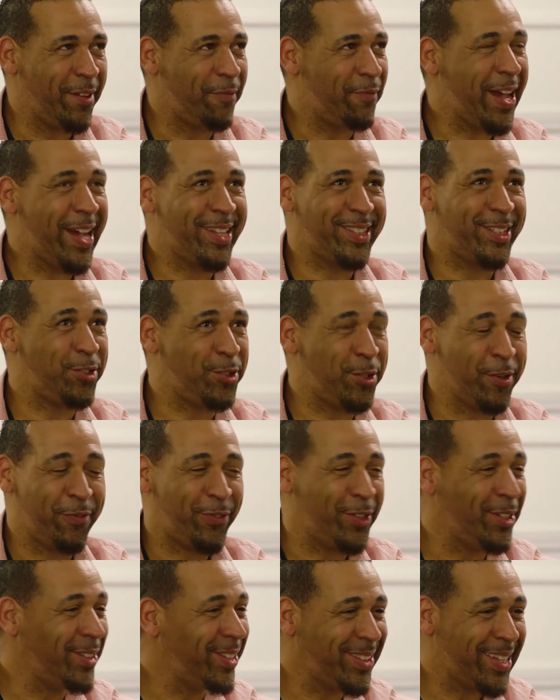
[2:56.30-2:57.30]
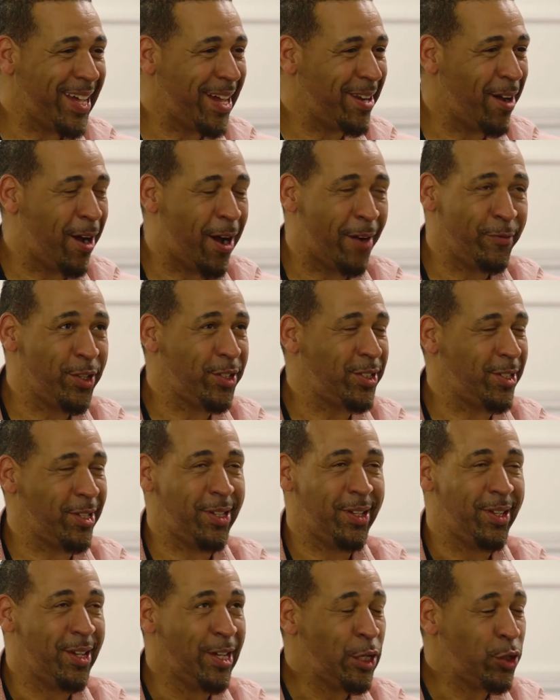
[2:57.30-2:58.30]
the fact that you're feeling that
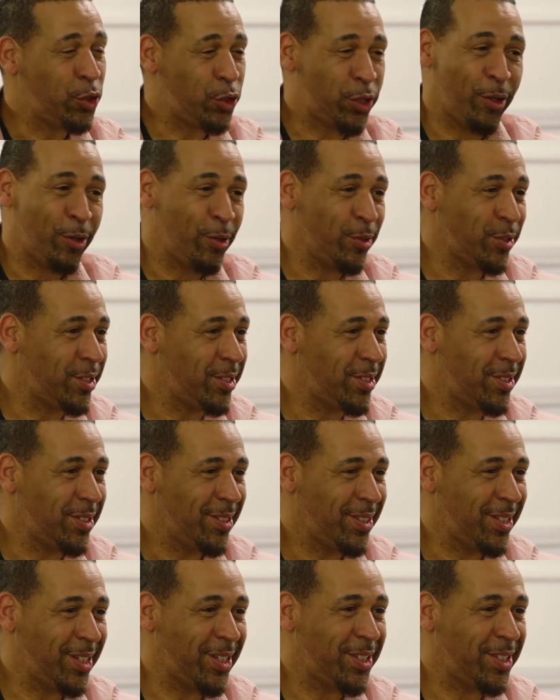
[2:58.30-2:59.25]
obviously shows the